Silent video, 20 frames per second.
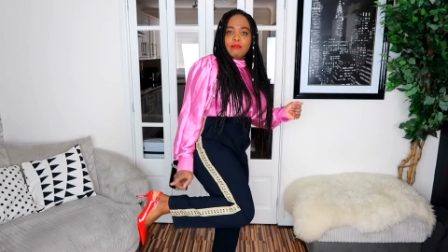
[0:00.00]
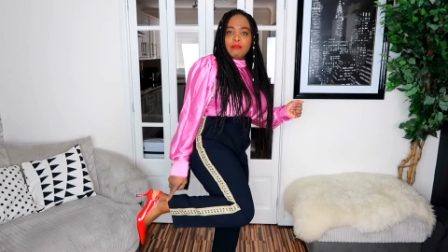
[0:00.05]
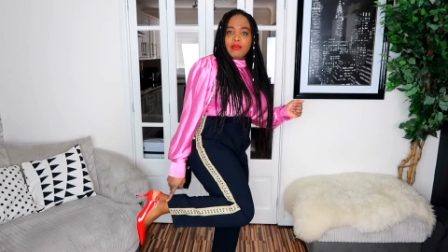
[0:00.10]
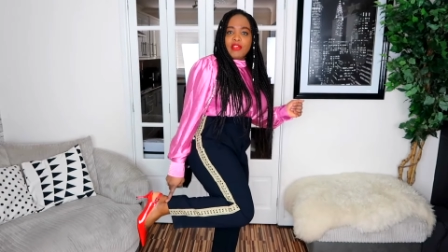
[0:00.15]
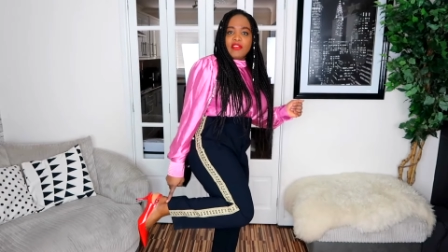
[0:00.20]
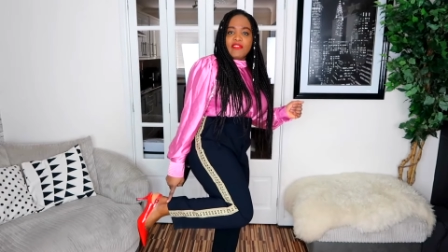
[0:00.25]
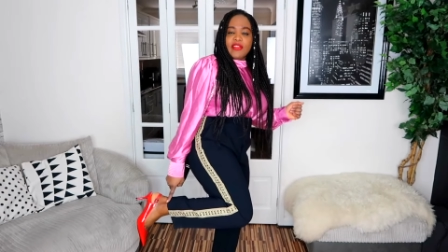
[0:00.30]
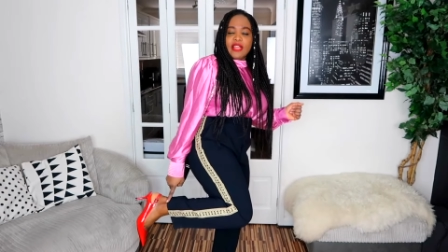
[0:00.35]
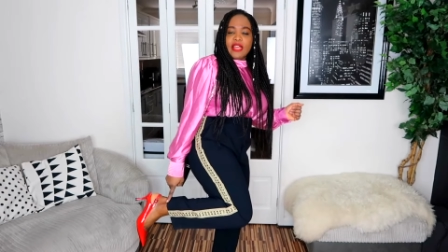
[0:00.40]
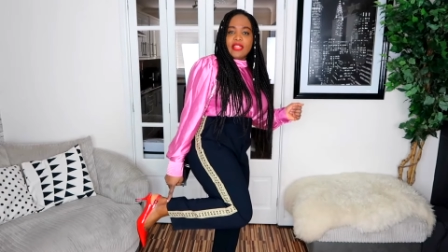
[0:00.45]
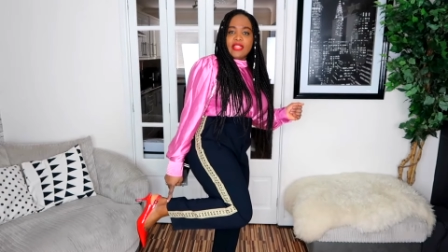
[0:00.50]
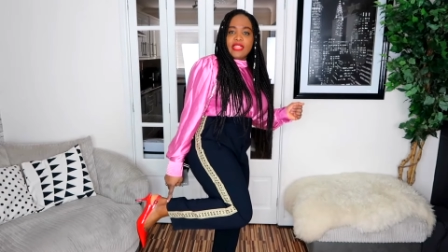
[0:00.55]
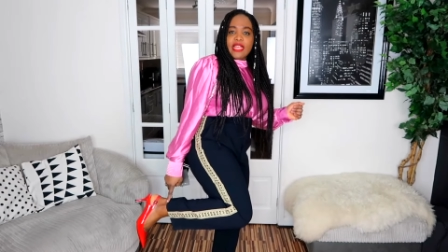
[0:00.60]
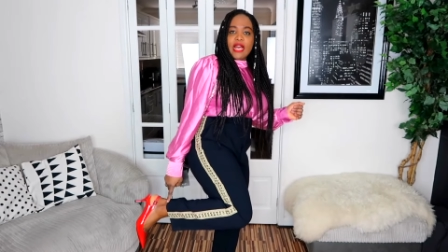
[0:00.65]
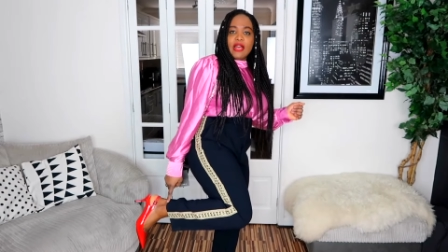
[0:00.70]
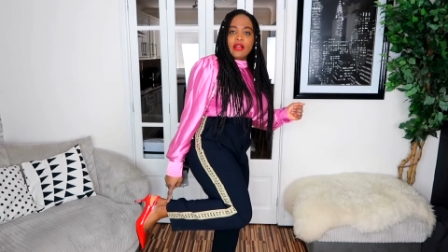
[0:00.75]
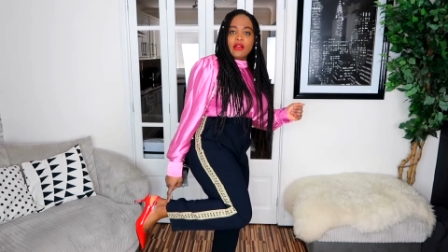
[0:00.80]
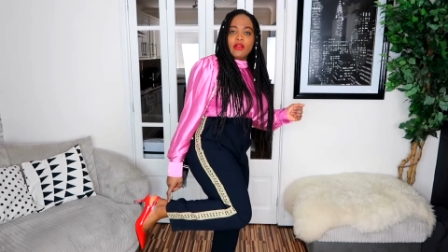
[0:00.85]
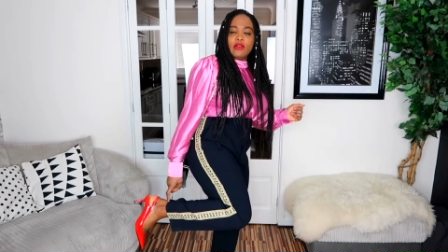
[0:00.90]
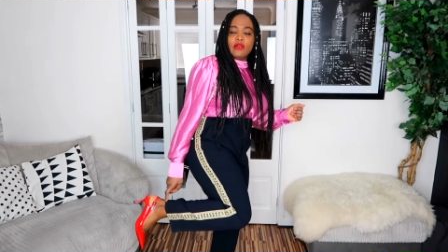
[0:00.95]
Perfect at the
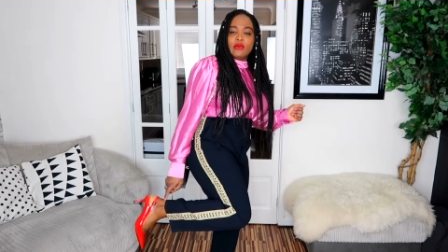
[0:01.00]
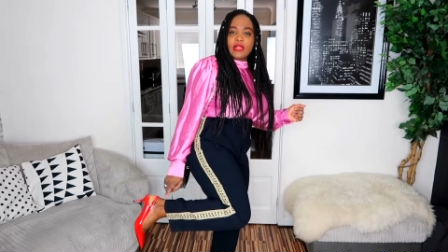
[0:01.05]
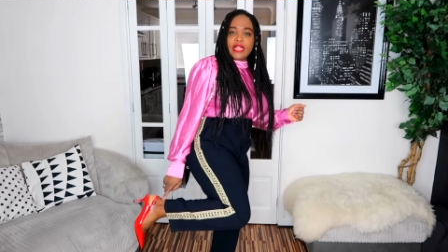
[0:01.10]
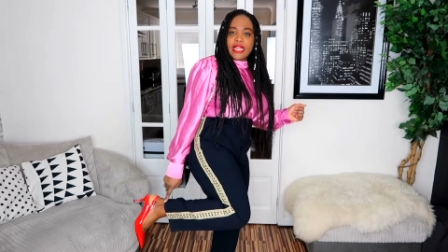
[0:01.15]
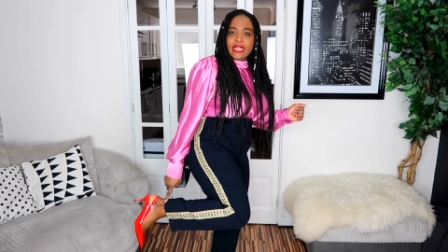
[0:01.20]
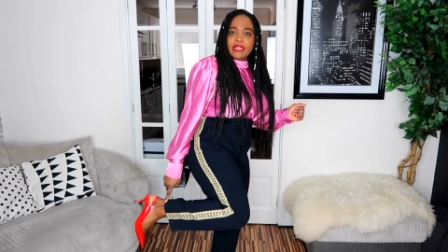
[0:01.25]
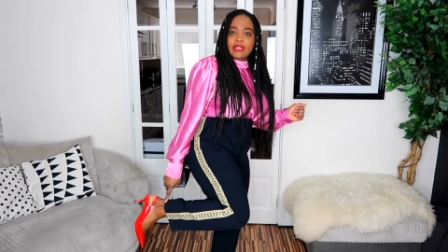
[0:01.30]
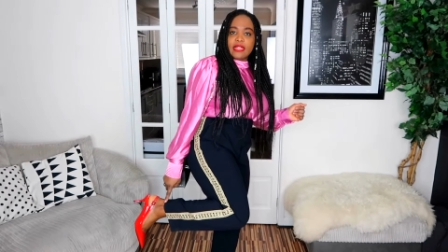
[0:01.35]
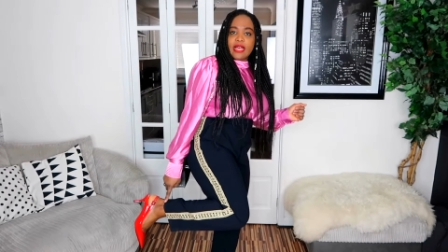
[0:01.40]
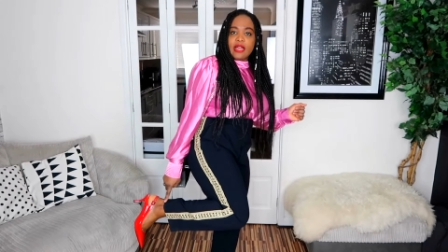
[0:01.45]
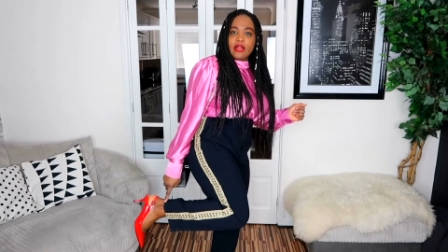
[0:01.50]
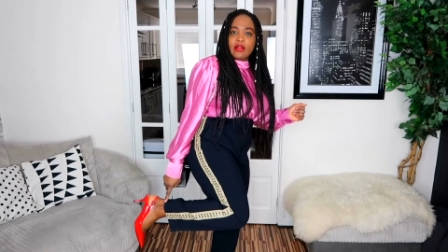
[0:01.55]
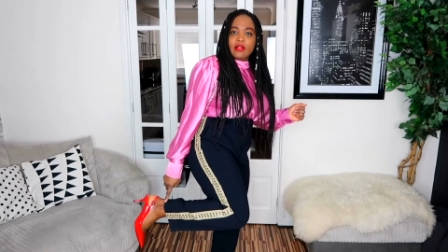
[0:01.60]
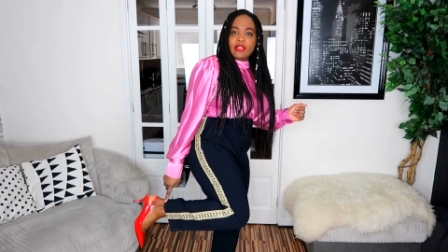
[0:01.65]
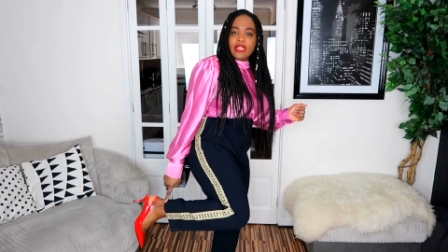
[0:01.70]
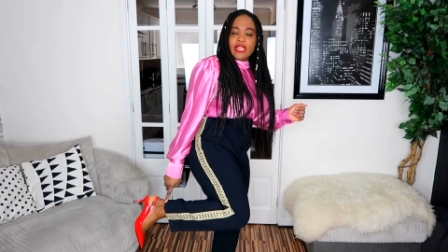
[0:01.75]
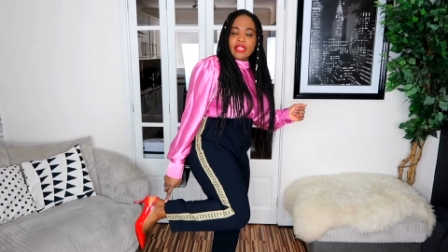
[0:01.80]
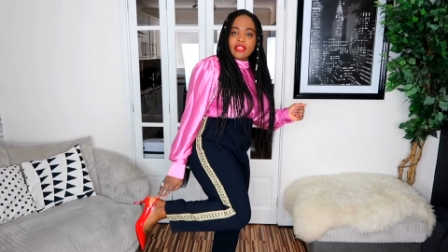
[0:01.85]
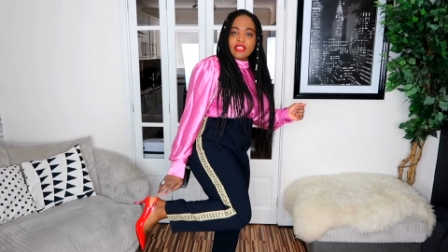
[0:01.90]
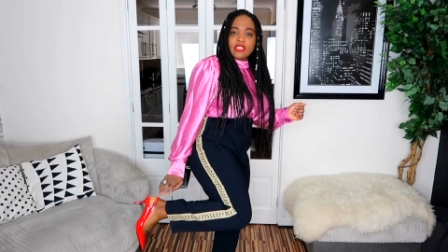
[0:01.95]
ankle, like the
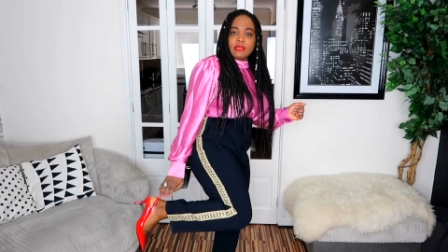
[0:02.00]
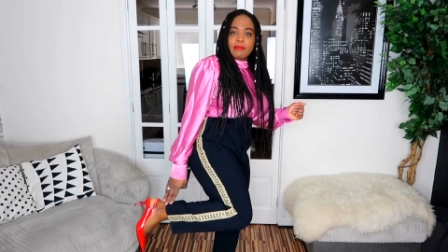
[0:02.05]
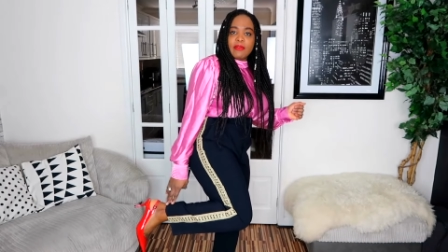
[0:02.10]
ankle length is